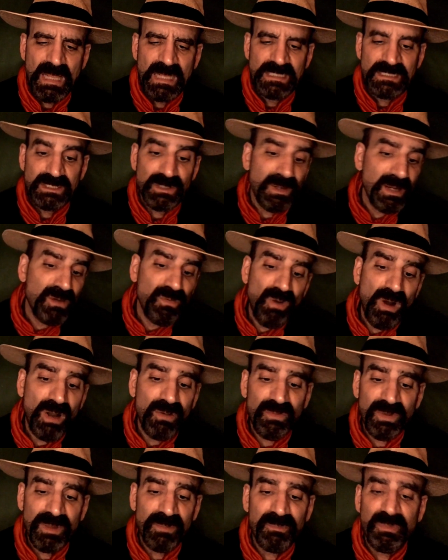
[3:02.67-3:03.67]
So I walk
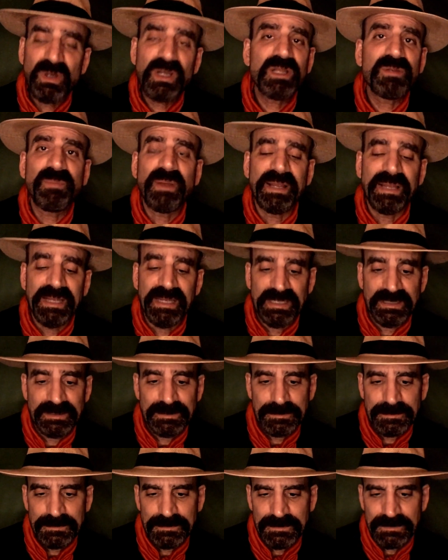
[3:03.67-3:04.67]
with a book in my
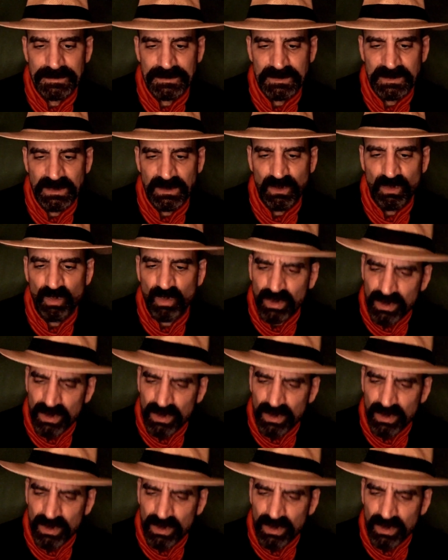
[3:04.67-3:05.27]
hands, and the